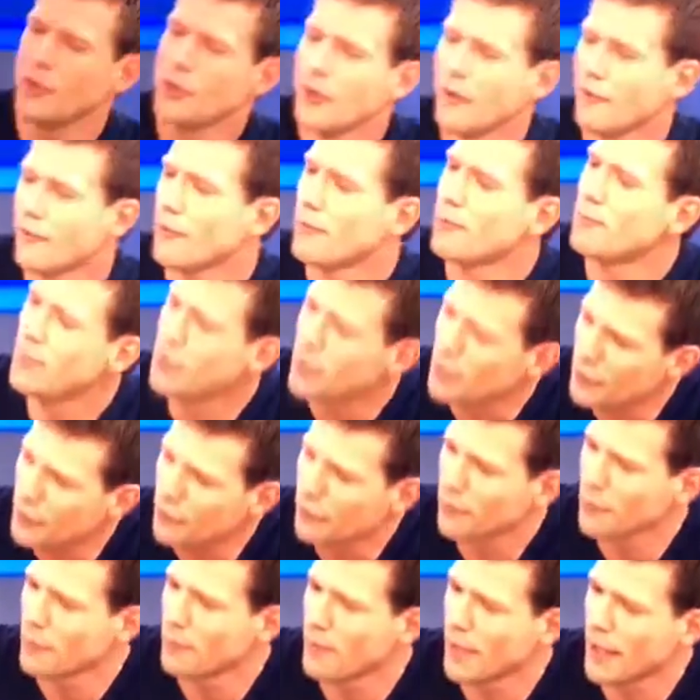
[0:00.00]
you have a
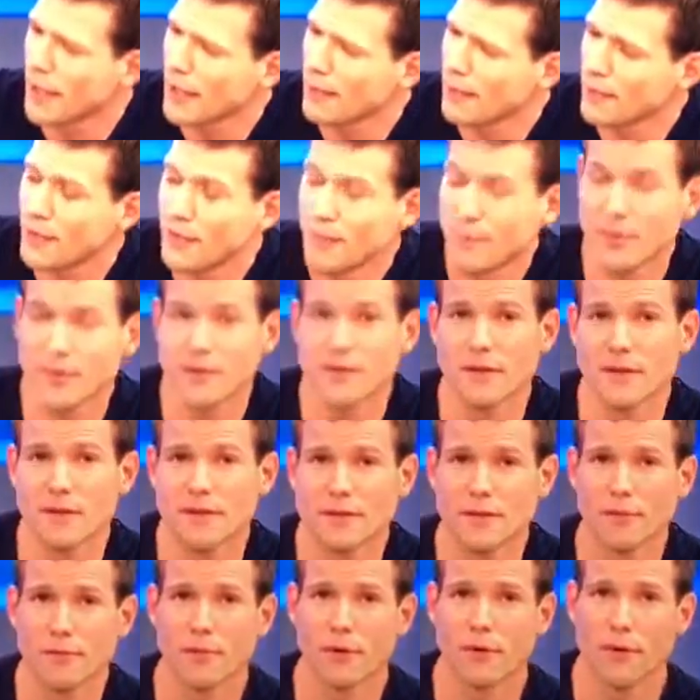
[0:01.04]
beautiful baby, but
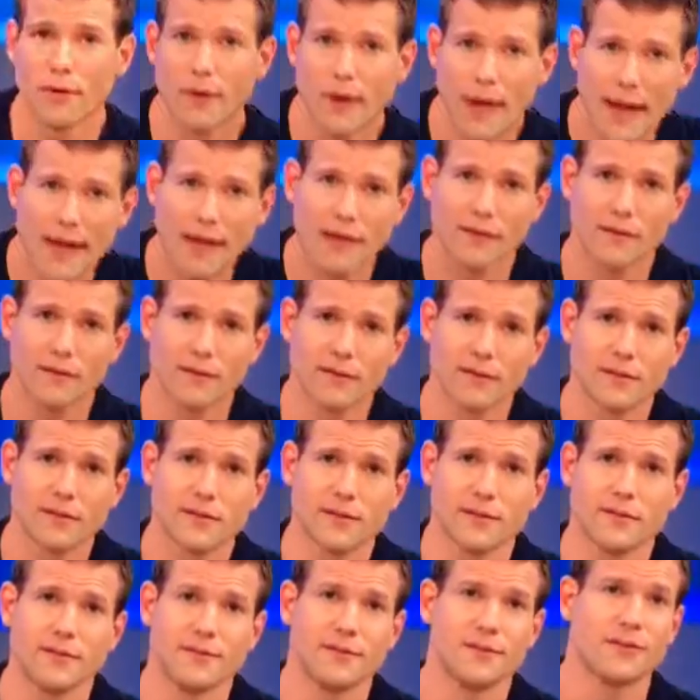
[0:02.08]
there's a
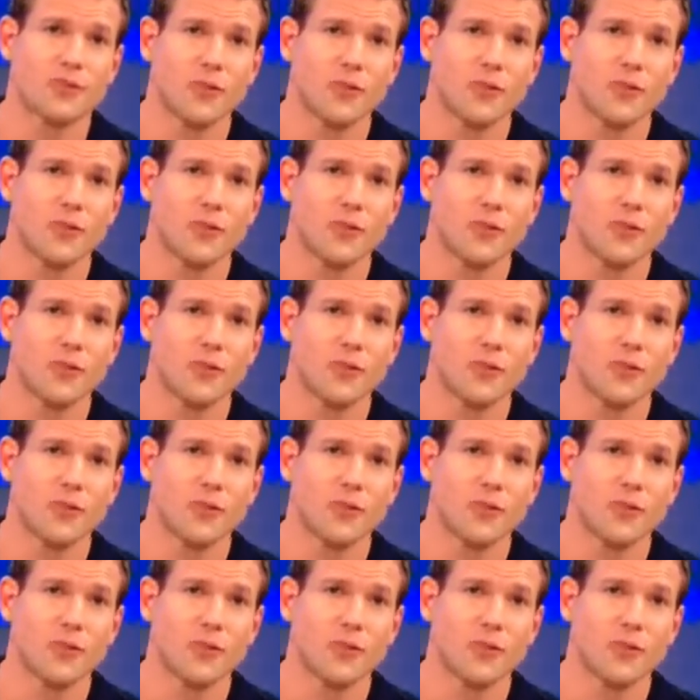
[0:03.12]
miraculous